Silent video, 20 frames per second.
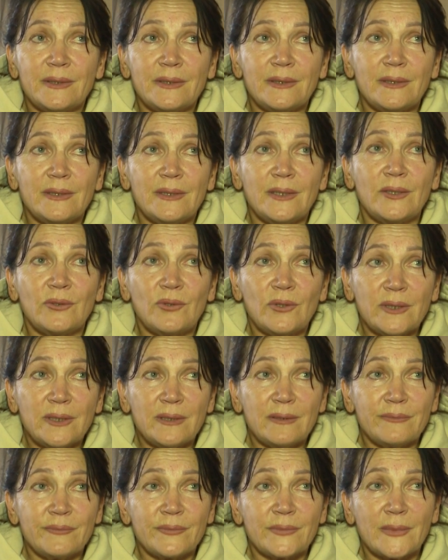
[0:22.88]
As I
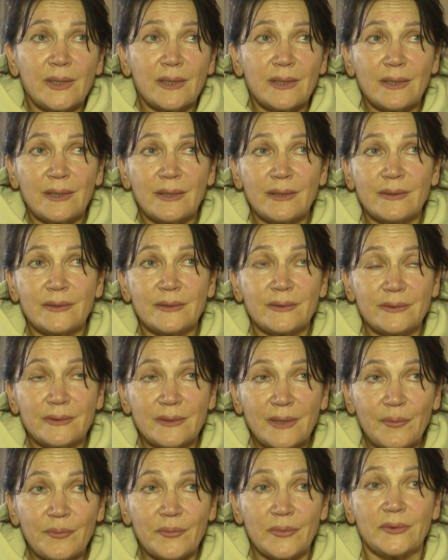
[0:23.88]
walked through this crowd,
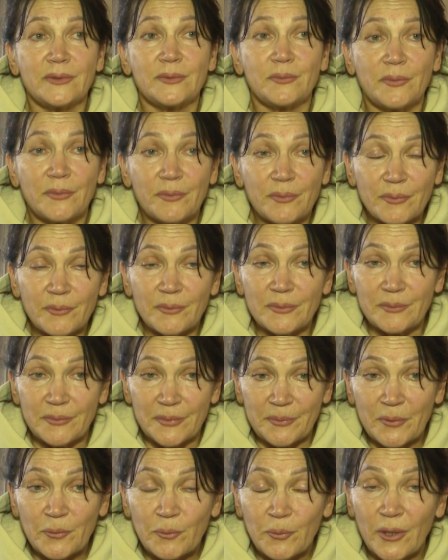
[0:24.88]
I saw such
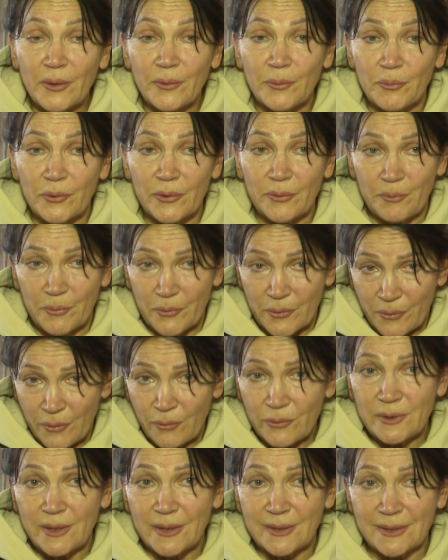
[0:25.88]
fear in
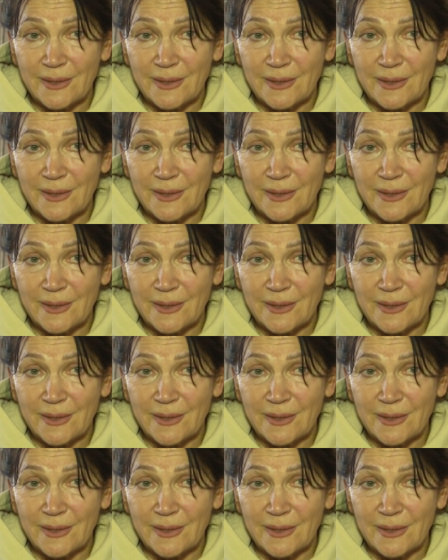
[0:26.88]
people.